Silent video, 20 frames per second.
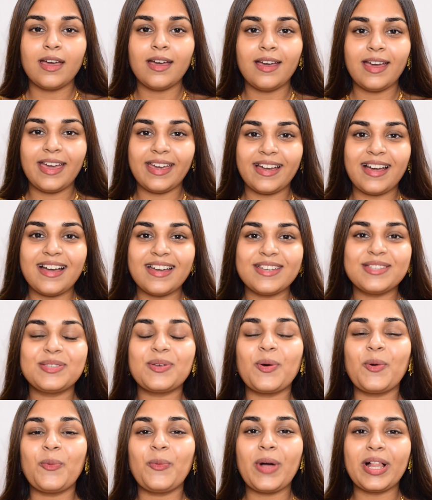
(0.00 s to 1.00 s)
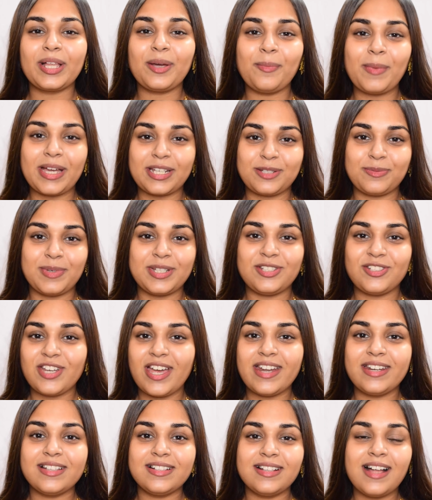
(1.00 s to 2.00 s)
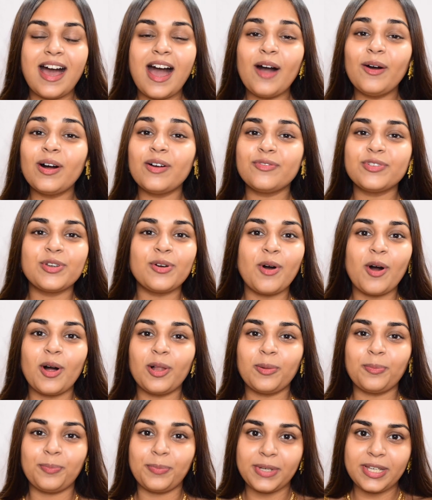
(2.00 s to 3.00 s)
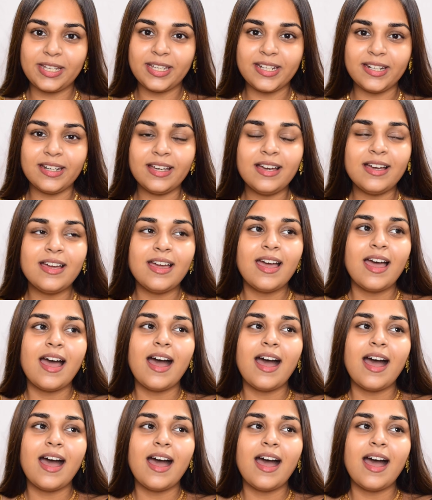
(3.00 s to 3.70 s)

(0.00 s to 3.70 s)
Hey guys, welcome back to my channel. How have you all been?